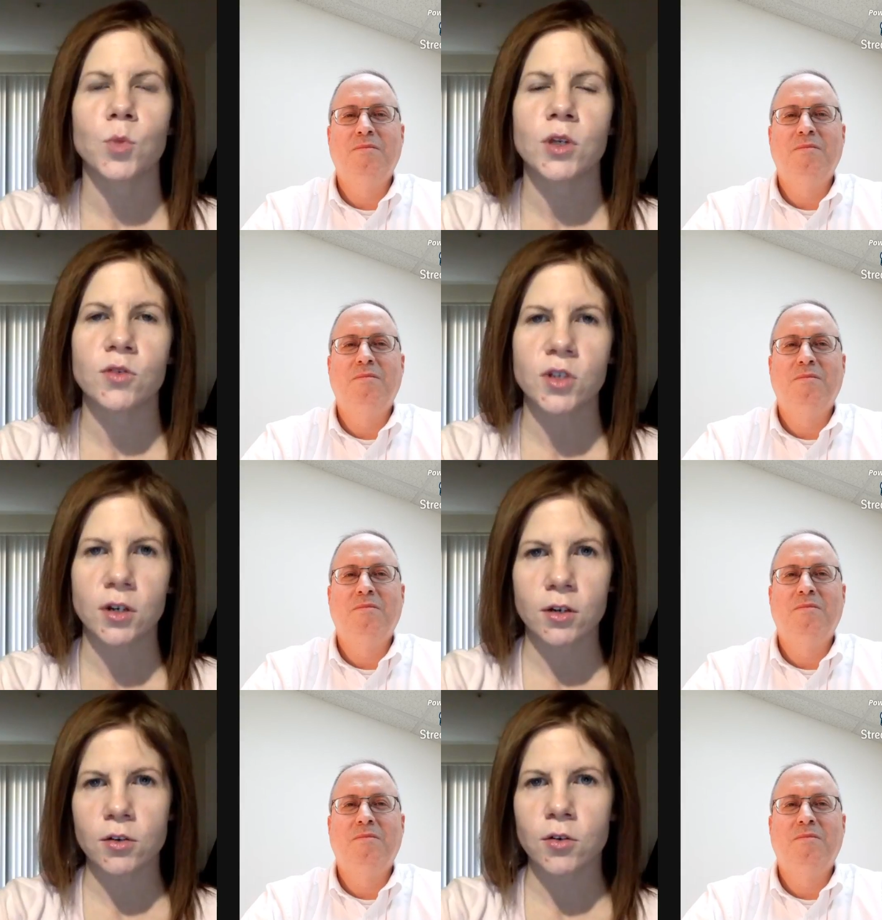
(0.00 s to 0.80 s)
Speaker 1: you
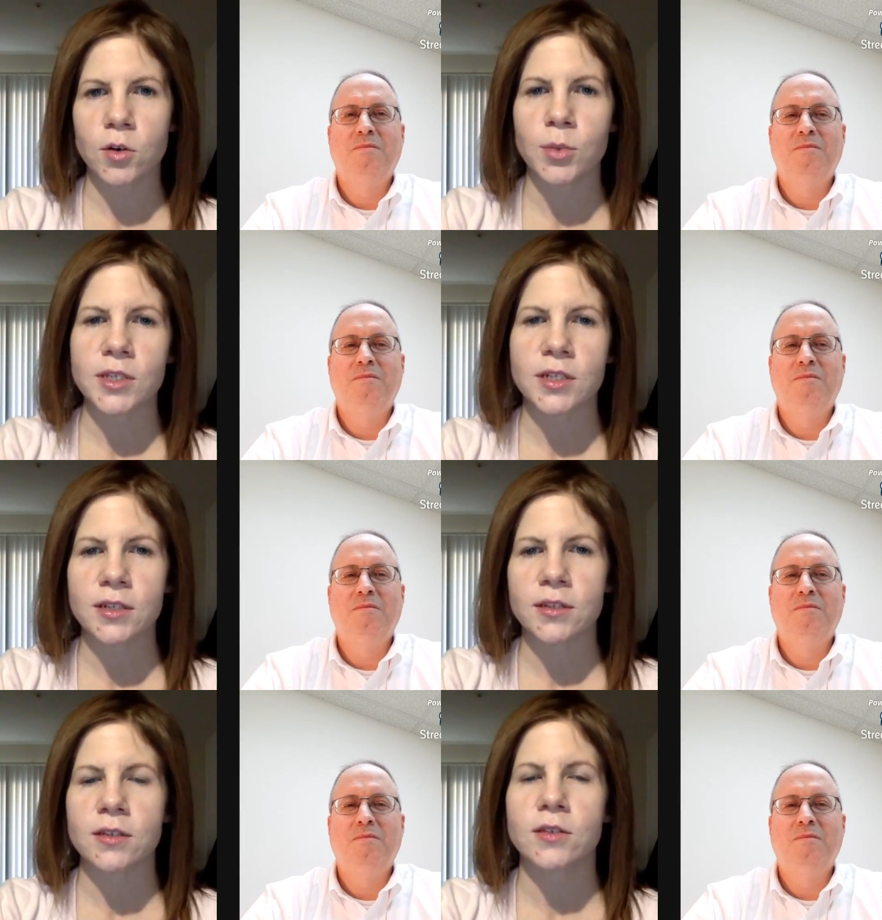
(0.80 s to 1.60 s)
start and grow your
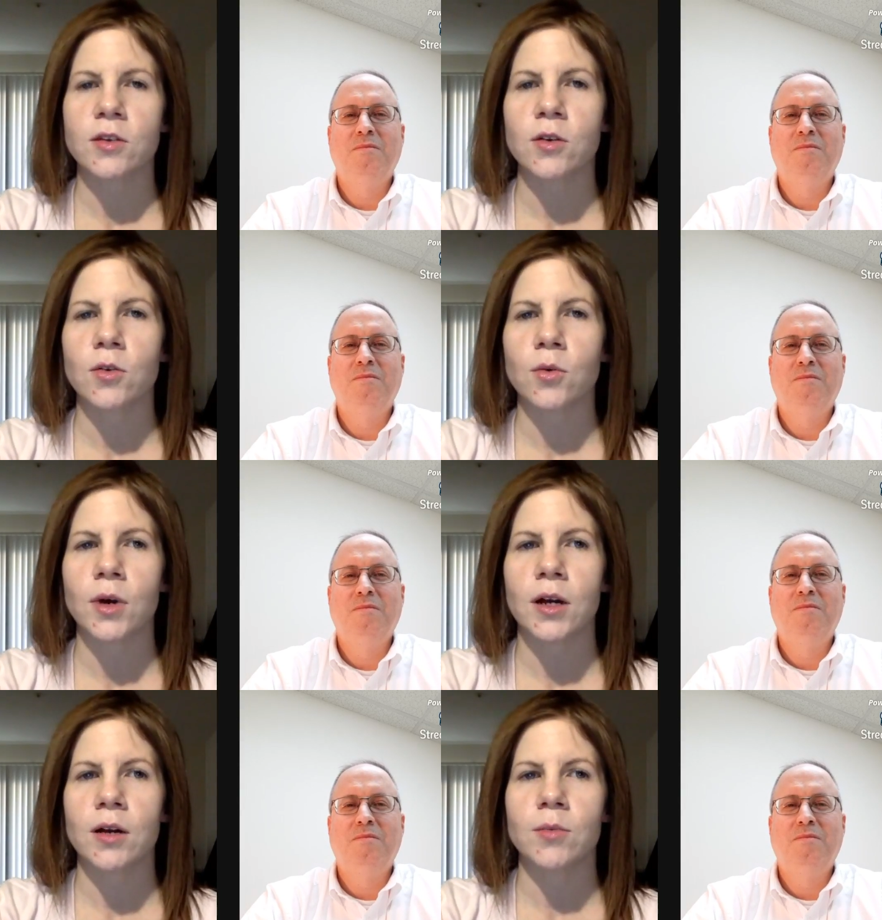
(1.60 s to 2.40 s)
business. So
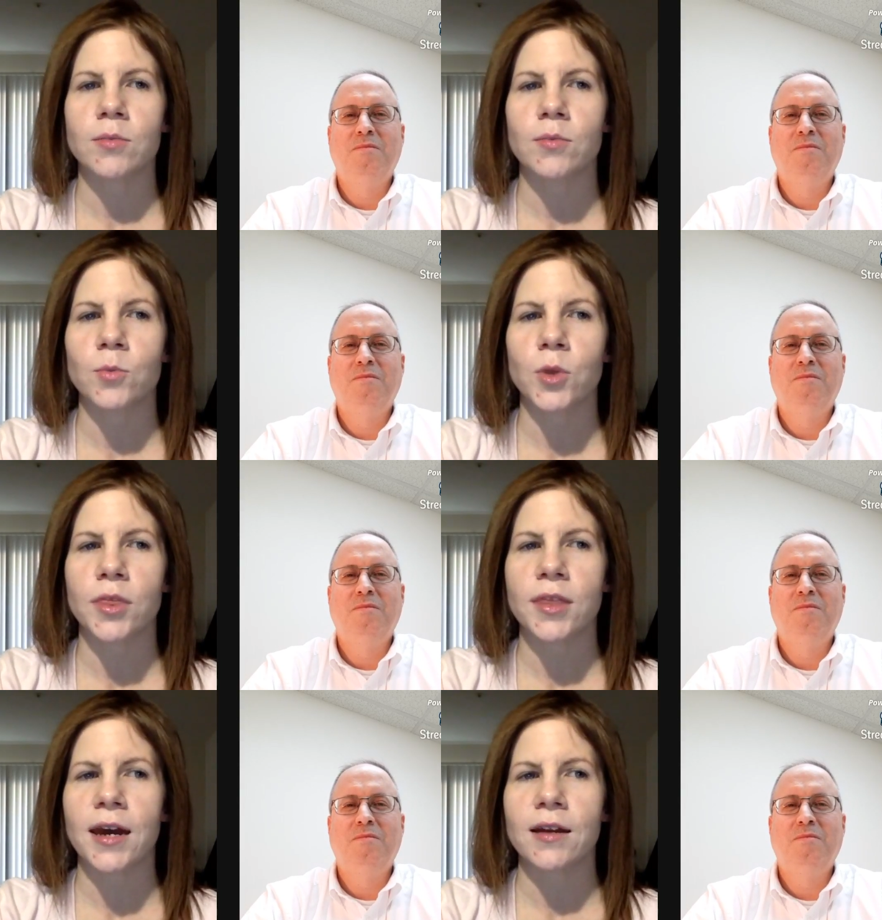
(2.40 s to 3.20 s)
with
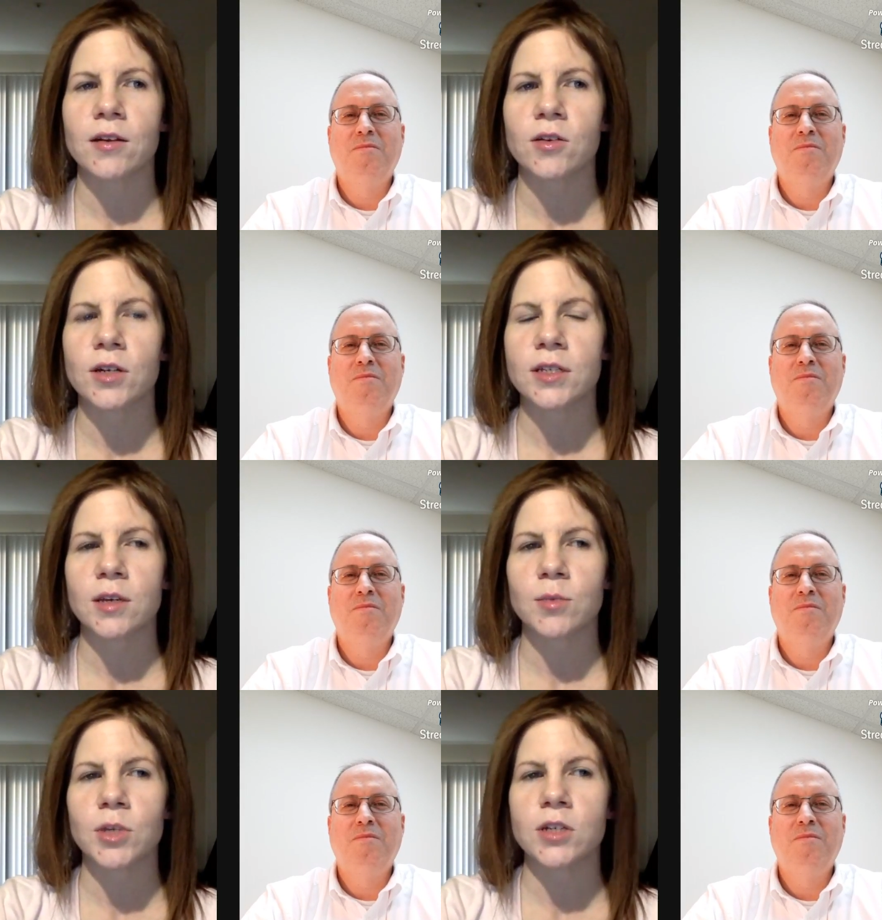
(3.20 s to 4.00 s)
that, Chris,
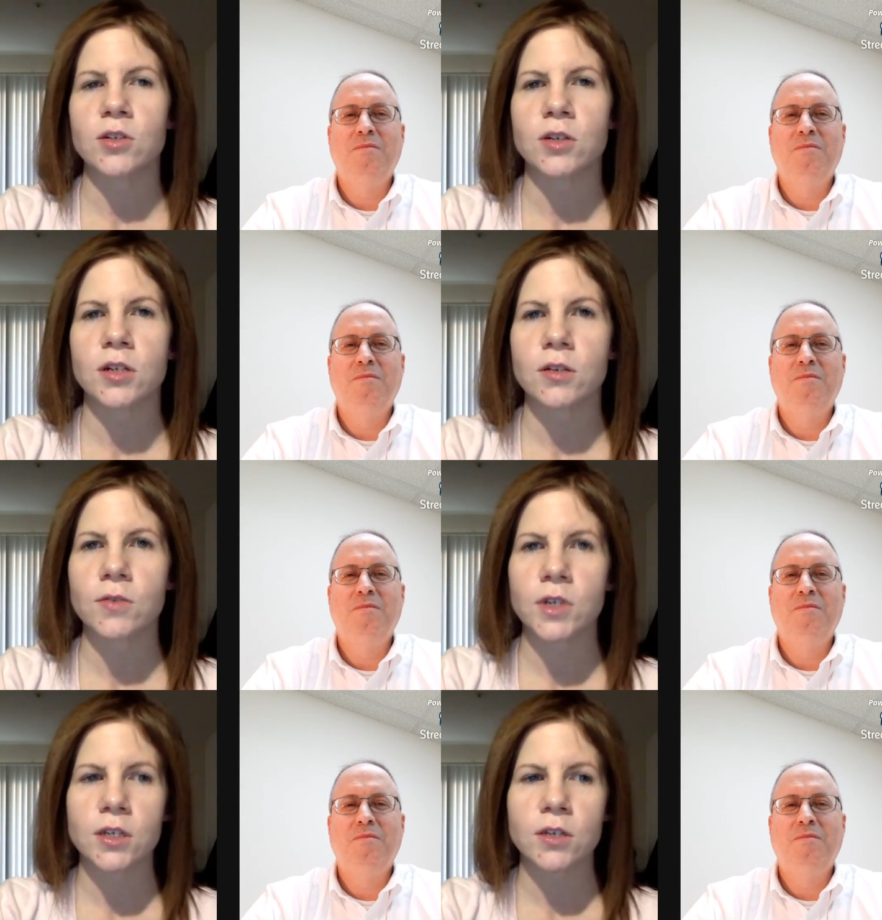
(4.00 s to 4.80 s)
I'm going to turn it
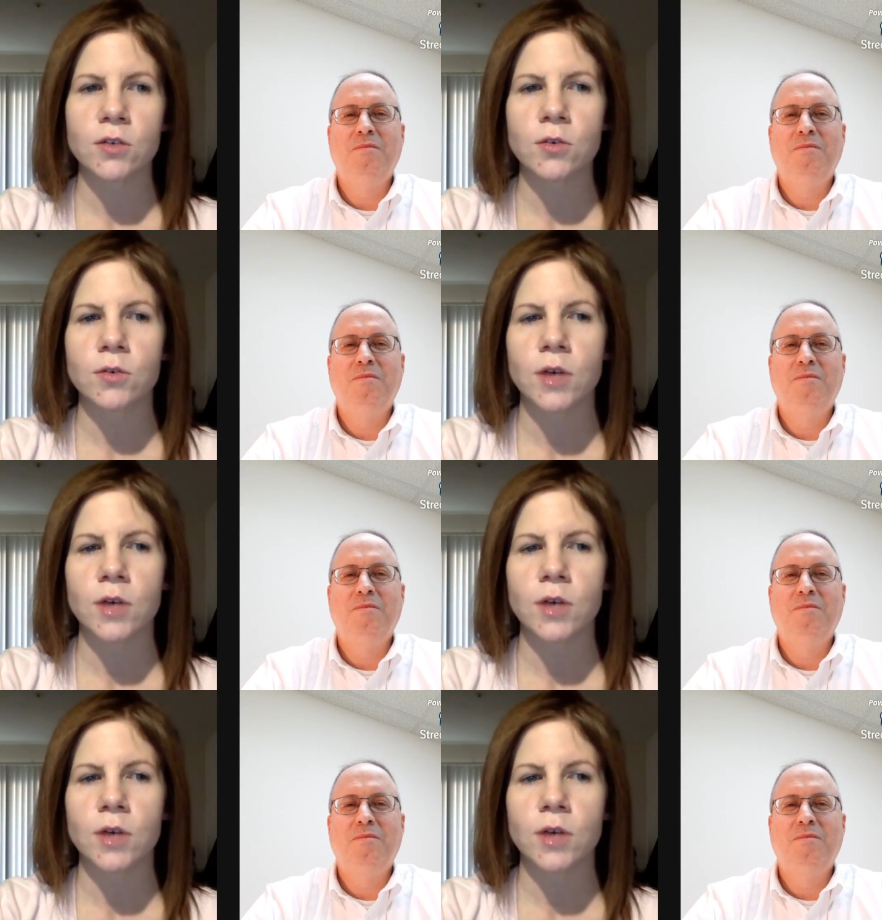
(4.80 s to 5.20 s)
over to you.